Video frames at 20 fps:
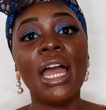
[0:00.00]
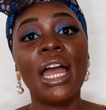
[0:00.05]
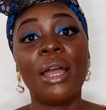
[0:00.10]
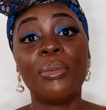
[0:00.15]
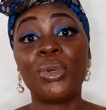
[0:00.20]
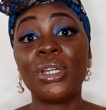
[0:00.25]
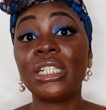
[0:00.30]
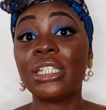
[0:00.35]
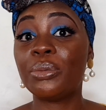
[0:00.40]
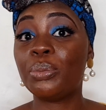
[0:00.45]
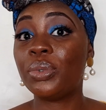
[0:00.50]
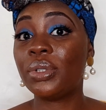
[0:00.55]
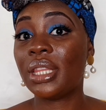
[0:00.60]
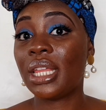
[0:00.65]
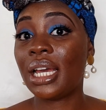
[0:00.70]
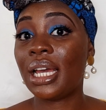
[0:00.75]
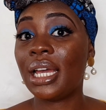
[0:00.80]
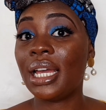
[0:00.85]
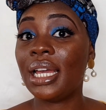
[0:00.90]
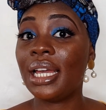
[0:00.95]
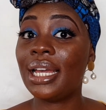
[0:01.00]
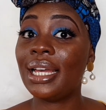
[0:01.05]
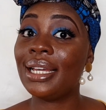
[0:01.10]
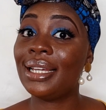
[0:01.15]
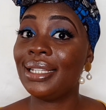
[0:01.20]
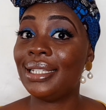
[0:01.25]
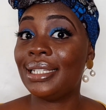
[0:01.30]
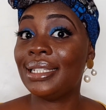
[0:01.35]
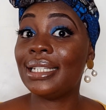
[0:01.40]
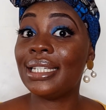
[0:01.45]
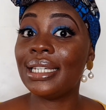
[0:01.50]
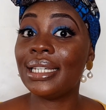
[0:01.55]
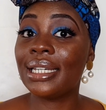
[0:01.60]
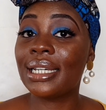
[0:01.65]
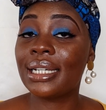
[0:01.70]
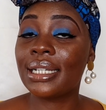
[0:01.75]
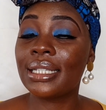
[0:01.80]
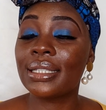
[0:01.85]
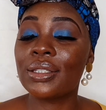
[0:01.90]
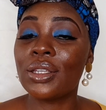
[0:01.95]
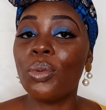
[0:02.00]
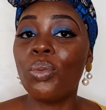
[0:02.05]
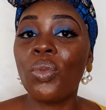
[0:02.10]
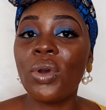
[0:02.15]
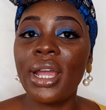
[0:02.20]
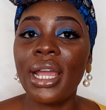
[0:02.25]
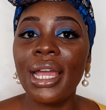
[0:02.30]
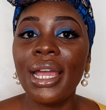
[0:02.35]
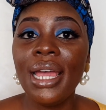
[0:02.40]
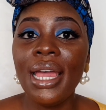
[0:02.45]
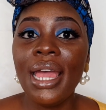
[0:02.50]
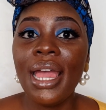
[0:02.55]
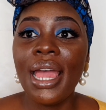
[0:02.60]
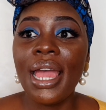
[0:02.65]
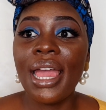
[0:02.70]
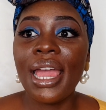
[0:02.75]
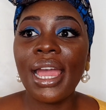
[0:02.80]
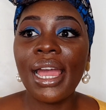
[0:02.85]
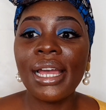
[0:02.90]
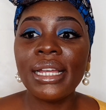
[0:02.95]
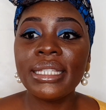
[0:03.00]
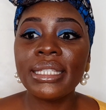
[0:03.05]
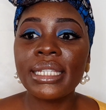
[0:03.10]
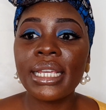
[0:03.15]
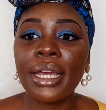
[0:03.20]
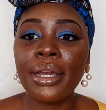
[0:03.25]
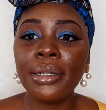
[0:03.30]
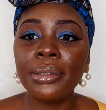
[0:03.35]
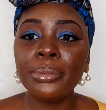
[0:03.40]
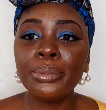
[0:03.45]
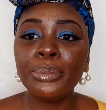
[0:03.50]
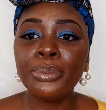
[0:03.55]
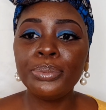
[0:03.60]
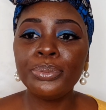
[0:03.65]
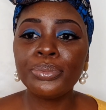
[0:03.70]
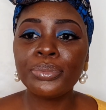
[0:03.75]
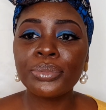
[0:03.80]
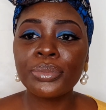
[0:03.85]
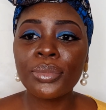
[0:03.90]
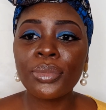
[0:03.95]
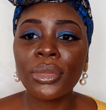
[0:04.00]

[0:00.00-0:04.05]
I'm going to put that link somewhere, and